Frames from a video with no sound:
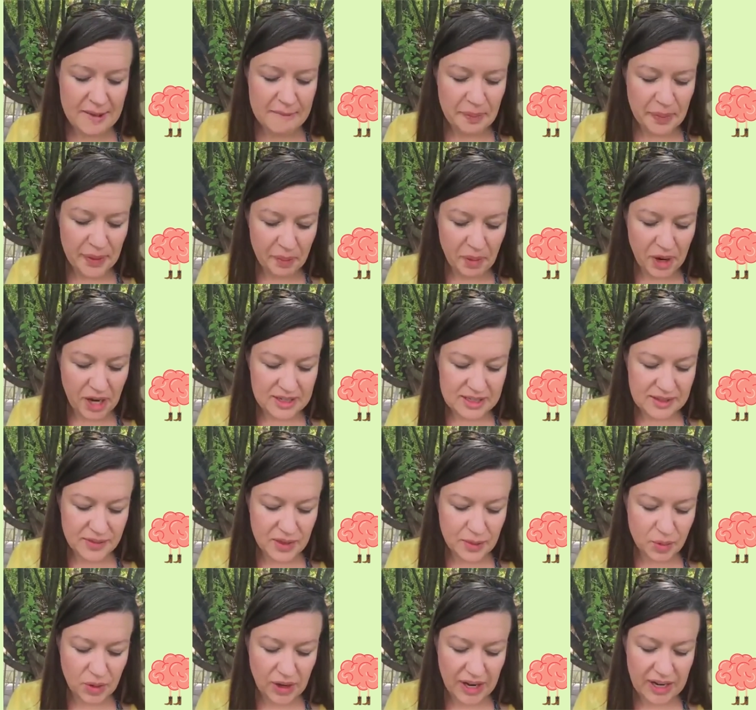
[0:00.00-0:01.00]
The parts of the
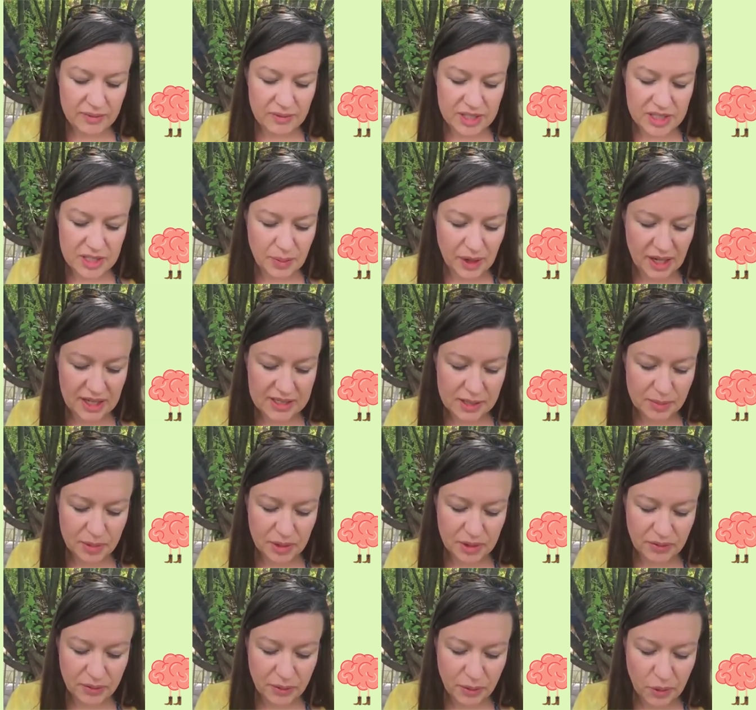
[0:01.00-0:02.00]
brain
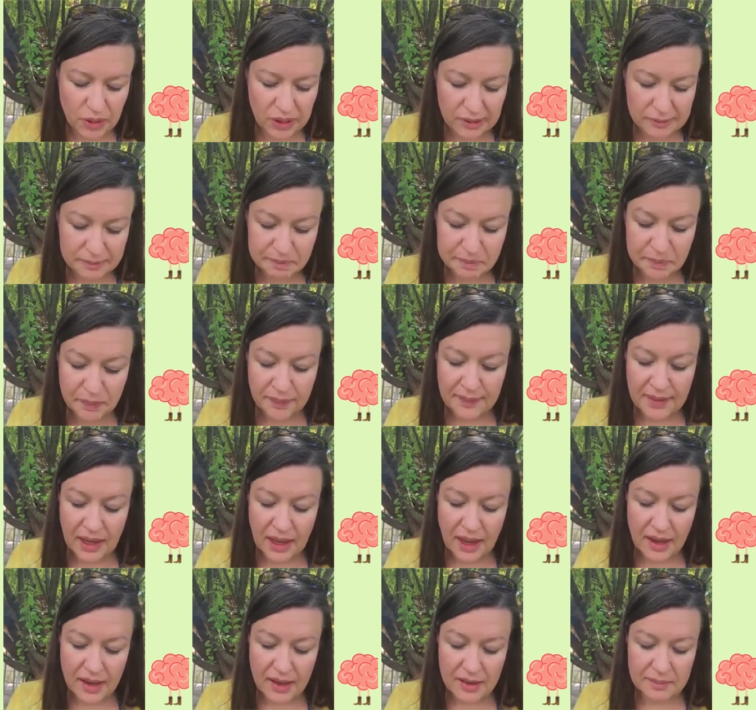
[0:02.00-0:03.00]
responsible for
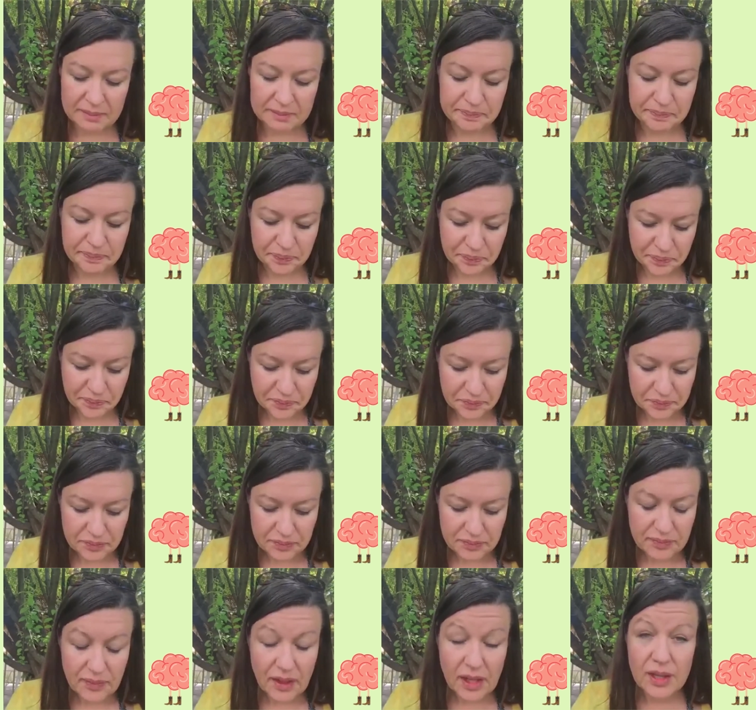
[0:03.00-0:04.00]
um,
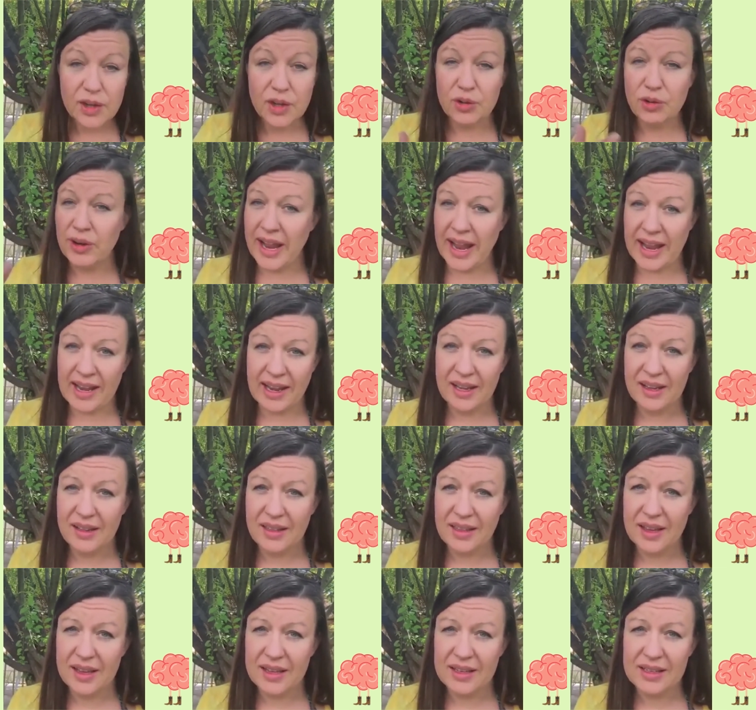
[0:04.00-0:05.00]
creating
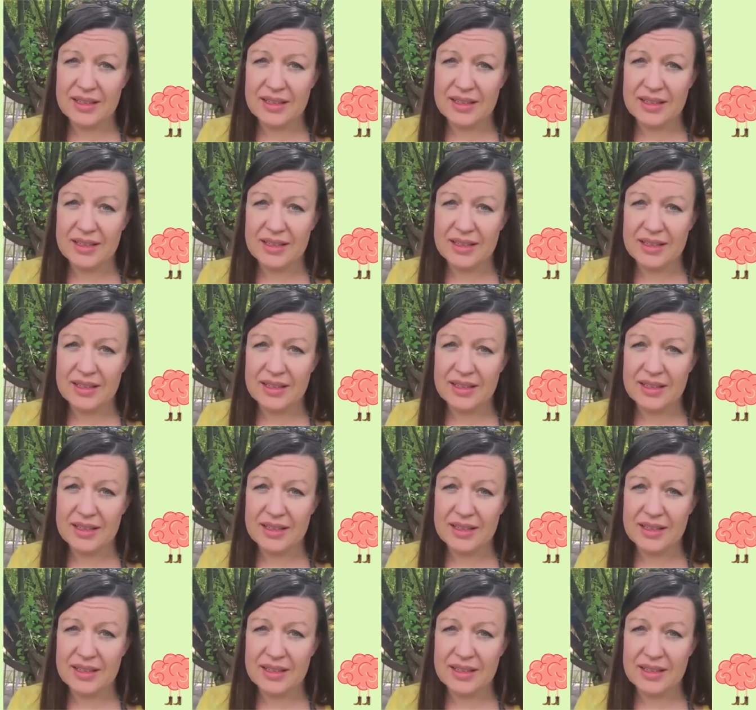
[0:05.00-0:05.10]
things,